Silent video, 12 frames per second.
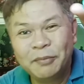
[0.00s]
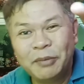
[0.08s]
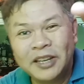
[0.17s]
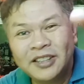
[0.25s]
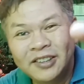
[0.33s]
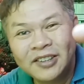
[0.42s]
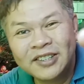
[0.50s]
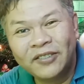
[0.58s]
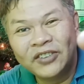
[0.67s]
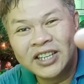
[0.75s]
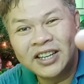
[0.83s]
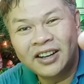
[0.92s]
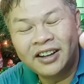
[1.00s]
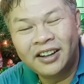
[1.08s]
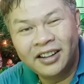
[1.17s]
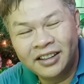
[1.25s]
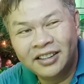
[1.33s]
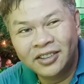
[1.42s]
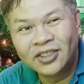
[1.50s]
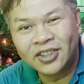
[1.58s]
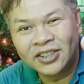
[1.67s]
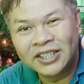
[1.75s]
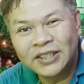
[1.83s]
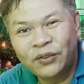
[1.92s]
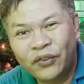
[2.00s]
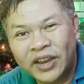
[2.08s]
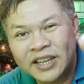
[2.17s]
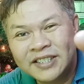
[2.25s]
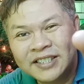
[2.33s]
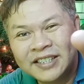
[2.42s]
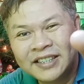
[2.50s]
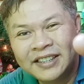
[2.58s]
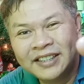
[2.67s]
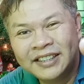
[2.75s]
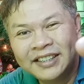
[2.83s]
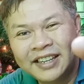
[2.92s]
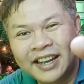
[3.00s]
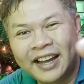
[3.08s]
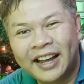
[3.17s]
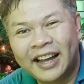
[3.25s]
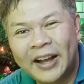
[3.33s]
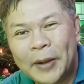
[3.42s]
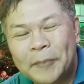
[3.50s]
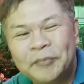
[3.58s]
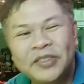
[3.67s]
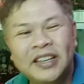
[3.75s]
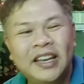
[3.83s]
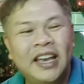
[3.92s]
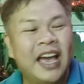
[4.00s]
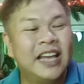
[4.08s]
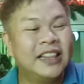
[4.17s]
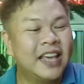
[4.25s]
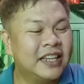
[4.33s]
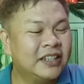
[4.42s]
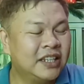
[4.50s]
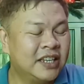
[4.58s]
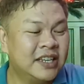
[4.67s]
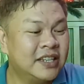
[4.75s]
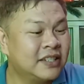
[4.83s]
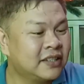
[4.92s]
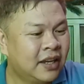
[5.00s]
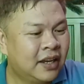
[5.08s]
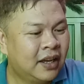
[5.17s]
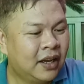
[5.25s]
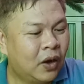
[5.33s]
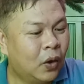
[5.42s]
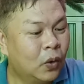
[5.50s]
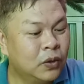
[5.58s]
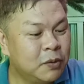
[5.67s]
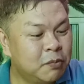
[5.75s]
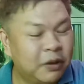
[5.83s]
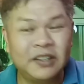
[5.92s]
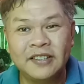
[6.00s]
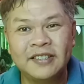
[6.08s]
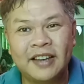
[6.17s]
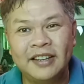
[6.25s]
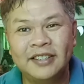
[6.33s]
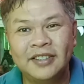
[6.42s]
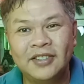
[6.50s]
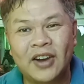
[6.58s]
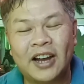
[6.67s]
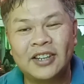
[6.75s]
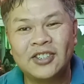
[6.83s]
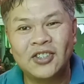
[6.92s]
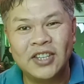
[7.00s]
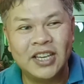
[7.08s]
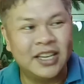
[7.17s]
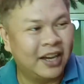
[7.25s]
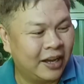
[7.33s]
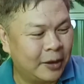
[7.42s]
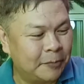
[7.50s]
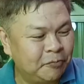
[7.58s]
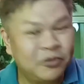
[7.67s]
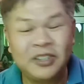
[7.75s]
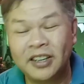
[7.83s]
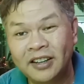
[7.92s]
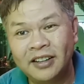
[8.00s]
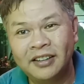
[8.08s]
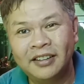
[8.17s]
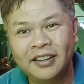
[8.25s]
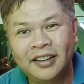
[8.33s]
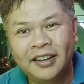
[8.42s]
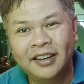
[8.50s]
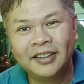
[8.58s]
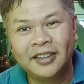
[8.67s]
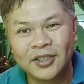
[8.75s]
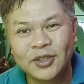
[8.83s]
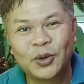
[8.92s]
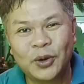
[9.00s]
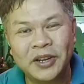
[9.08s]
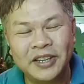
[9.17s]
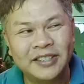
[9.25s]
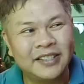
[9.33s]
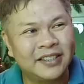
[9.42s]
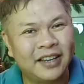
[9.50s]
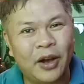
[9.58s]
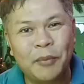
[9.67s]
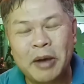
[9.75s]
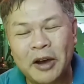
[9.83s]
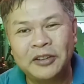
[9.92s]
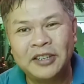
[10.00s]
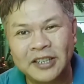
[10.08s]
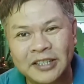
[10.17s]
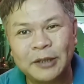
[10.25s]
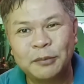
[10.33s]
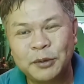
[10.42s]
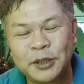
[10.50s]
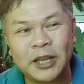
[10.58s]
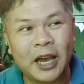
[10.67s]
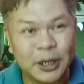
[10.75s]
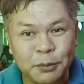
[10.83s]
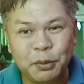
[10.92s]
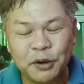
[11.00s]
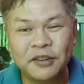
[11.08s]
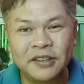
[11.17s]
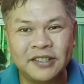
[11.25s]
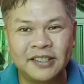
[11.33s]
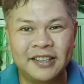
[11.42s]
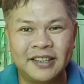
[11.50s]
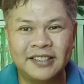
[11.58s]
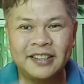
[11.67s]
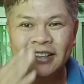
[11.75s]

by the look of his look on his face. Yeah, and then he is only but excited to actually tell the stories about his experiences